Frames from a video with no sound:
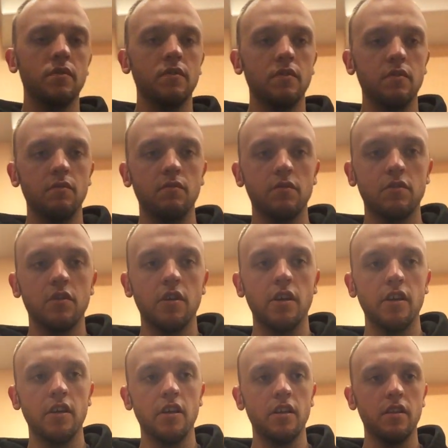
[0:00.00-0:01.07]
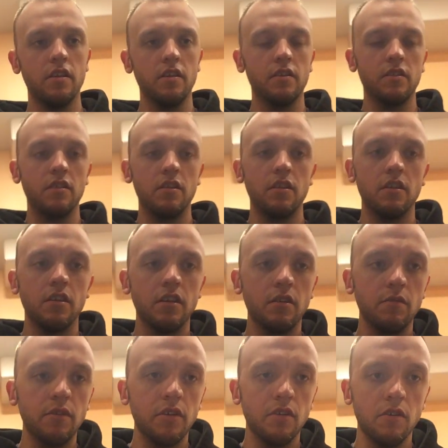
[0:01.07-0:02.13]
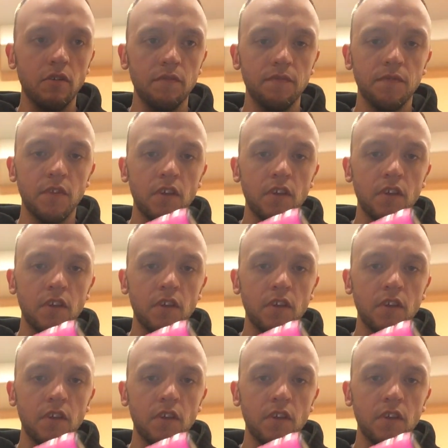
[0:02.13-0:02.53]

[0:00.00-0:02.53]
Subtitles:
So we'll try and get this here. Here we go.